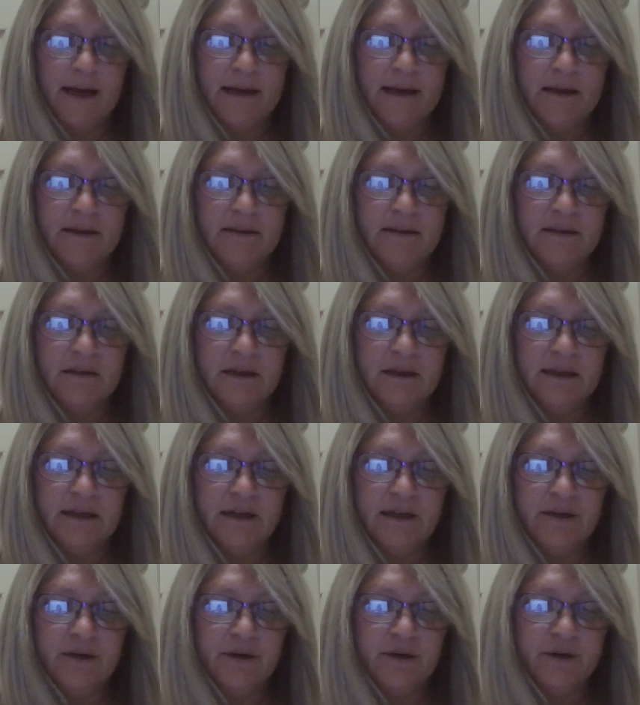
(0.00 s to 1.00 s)
Myka
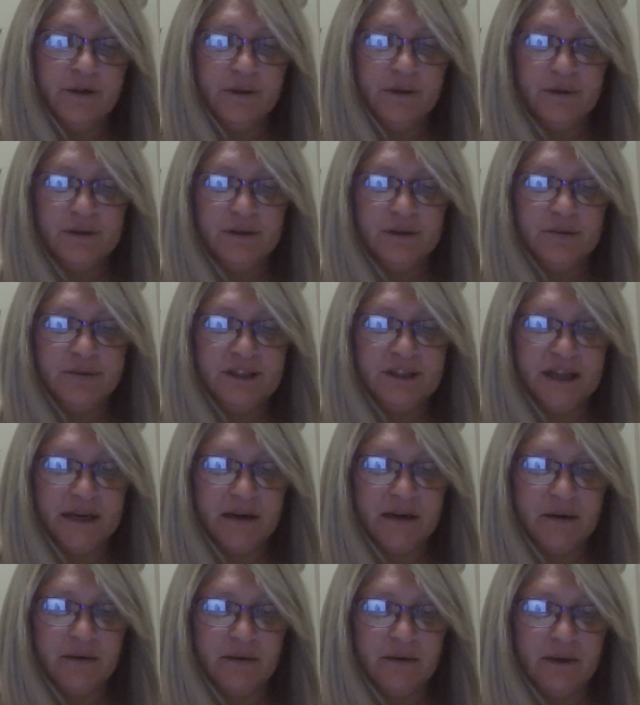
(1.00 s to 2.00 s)
deleted her YouTube
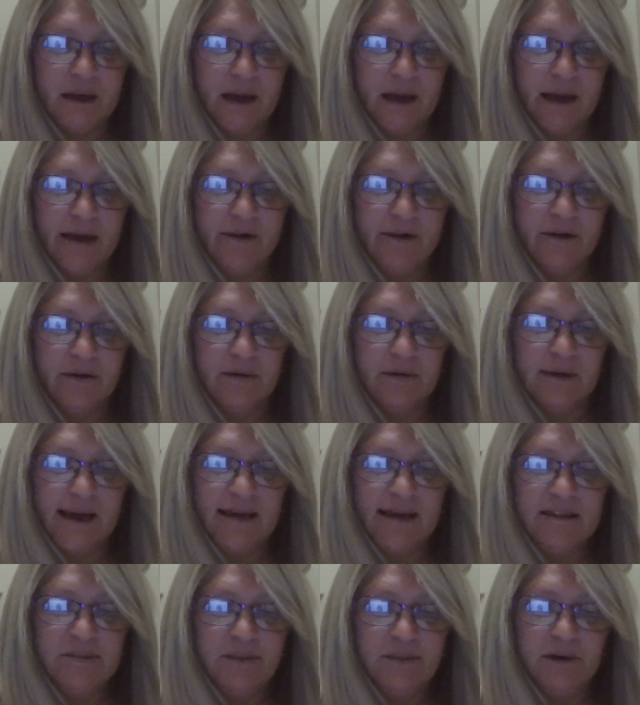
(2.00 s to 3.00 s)
channel, and her
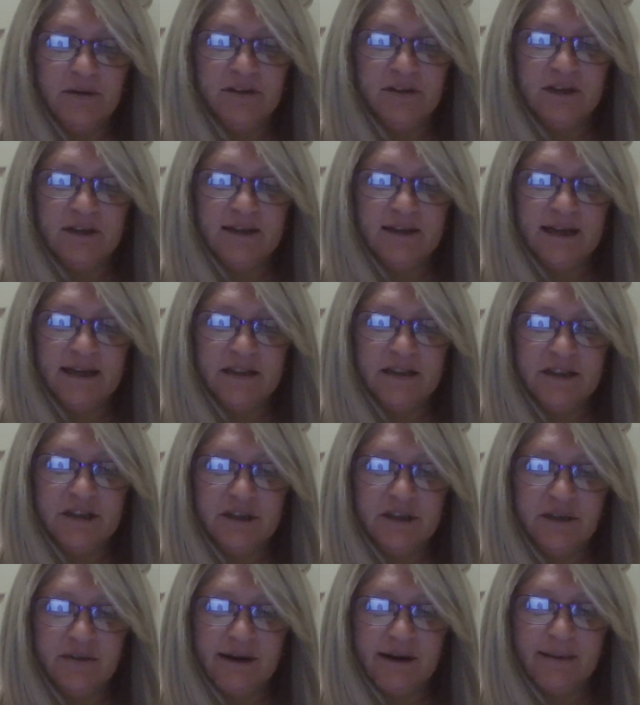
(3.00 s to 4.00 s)
last post on
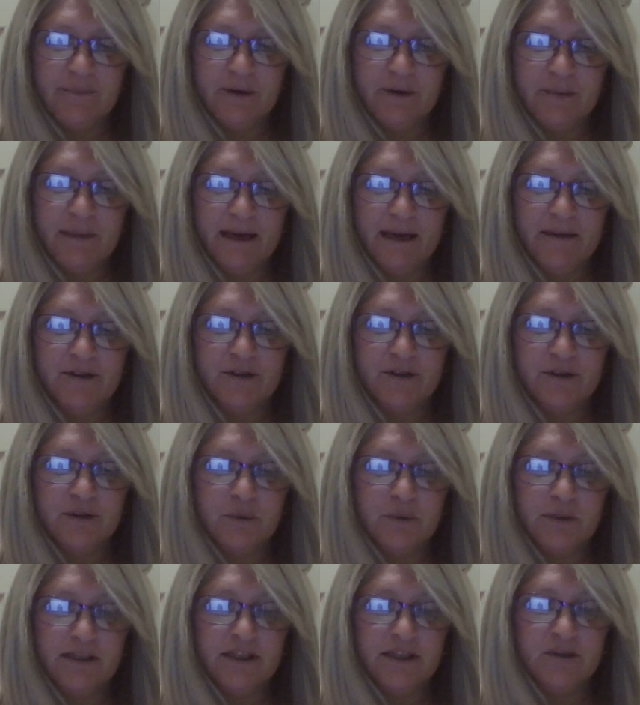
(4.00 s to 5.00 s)
Instagram remains her
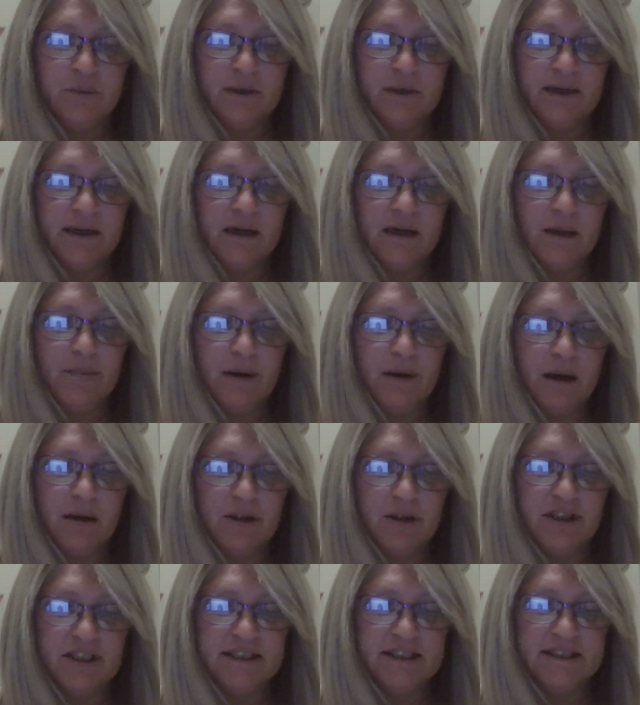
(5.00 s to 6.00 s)
2020
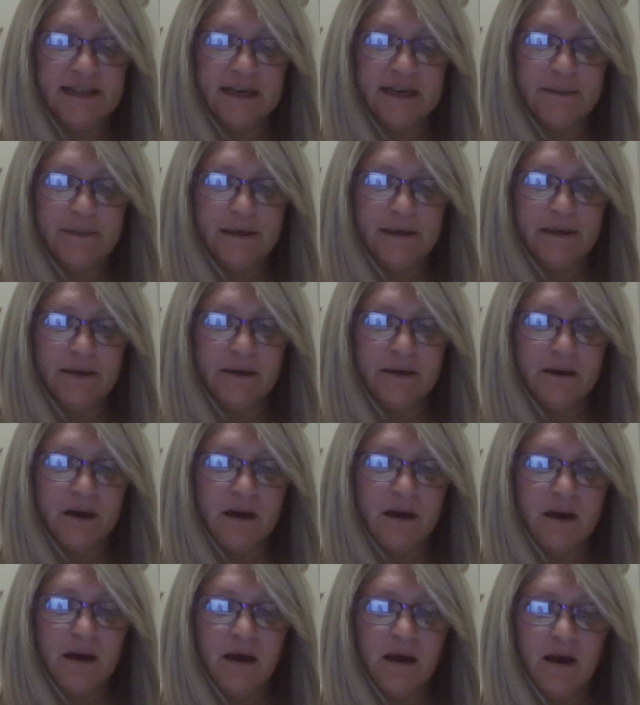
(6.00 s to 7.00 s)
apology statement.
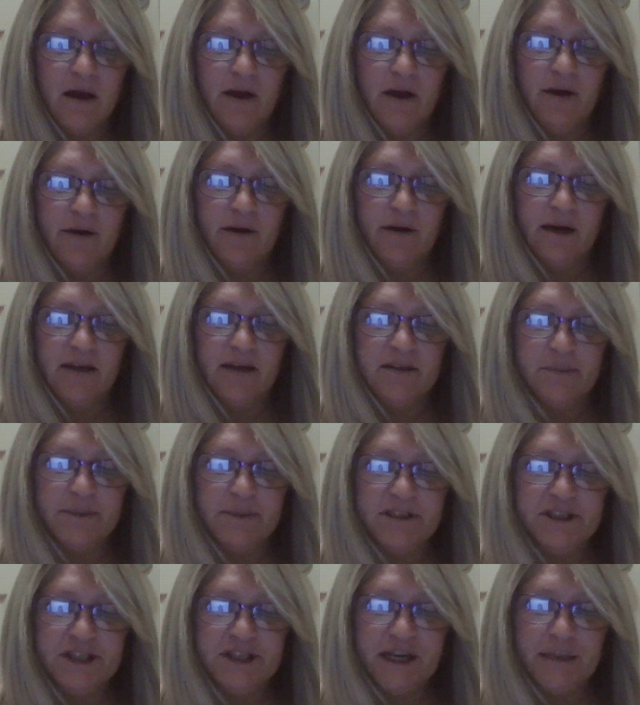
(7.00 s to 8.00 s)
Her
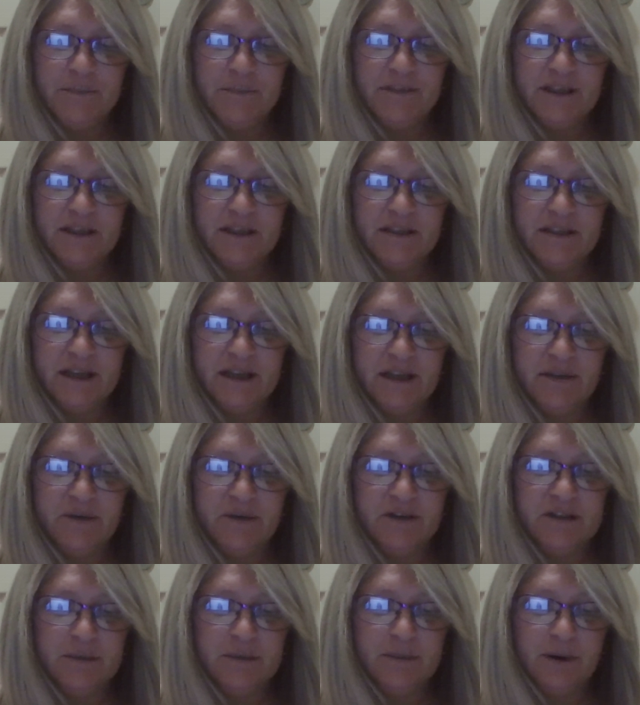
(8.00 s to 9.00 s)
husband James
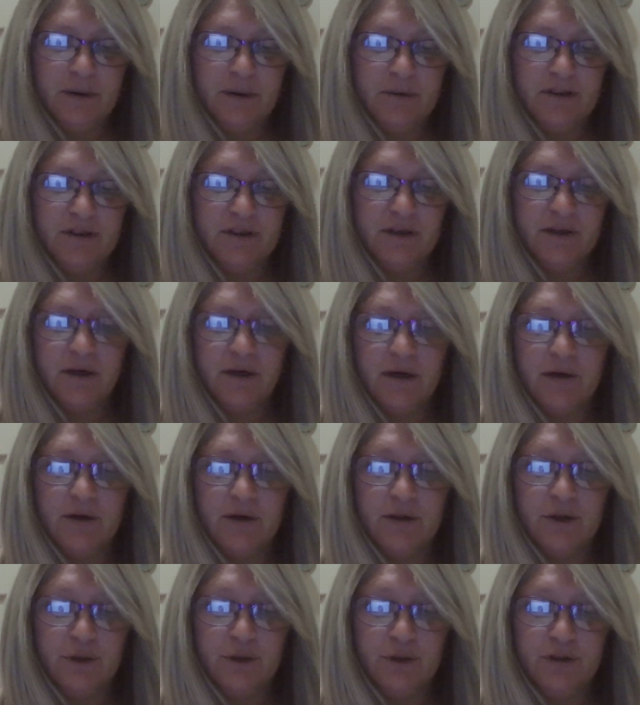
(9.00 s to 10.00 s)
continues to post on
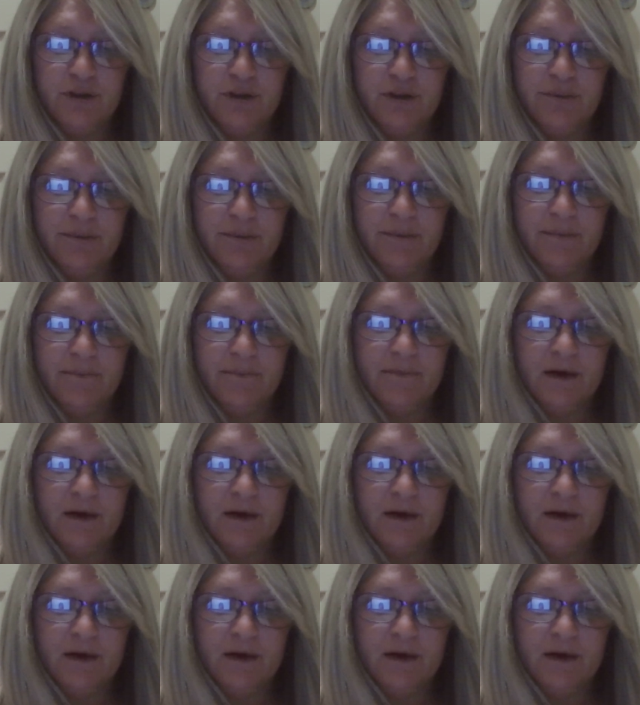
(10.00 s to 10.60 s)
YouTube